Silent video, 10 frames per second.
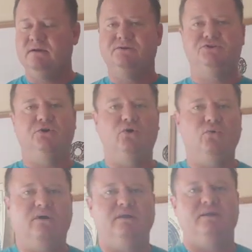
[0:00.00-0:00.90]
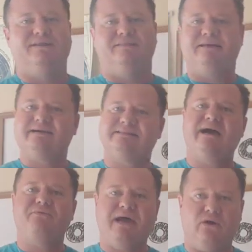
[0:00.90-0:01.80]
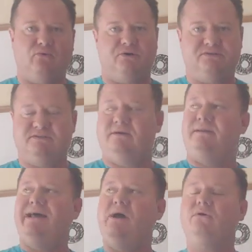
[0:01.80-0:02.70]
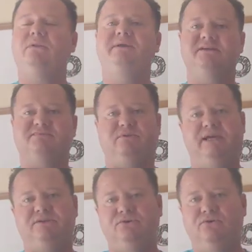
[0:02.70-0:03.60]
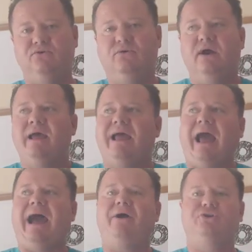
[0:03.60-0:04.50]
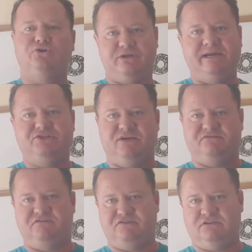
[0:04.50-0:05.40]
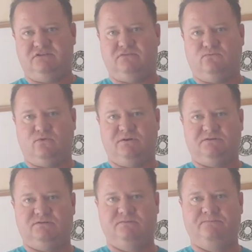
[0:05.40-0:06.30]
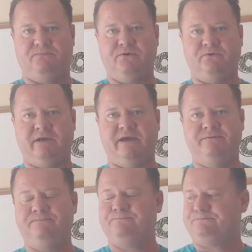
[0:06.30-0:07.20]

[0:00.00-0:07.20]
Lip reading: So that's how that works. Now let me explain to you how your digestive system works. Okay?